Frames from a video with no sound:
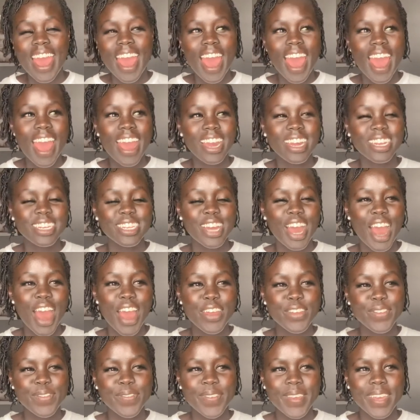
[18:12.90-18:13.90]
And
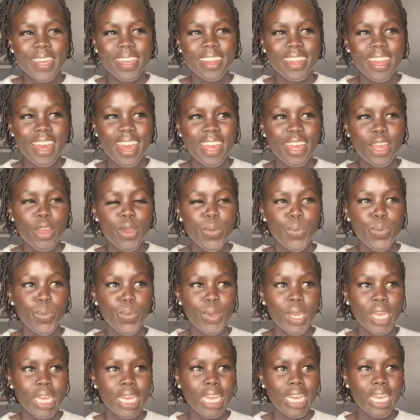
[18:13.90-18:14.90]
I feel like
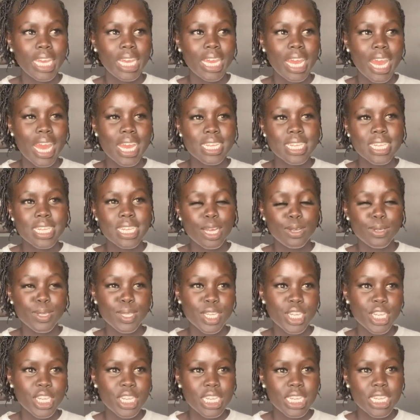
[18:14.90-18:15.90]
we as South
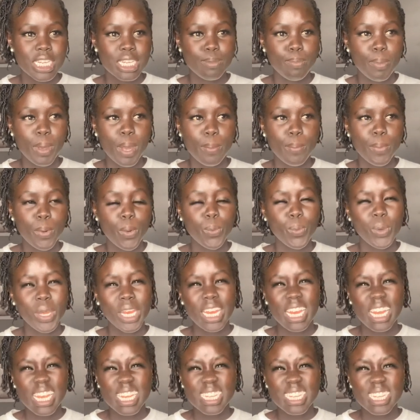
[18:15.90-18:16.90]
Sudanese people, we
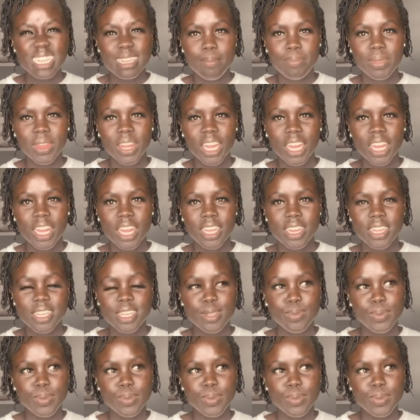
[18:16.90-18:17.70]
need something like this.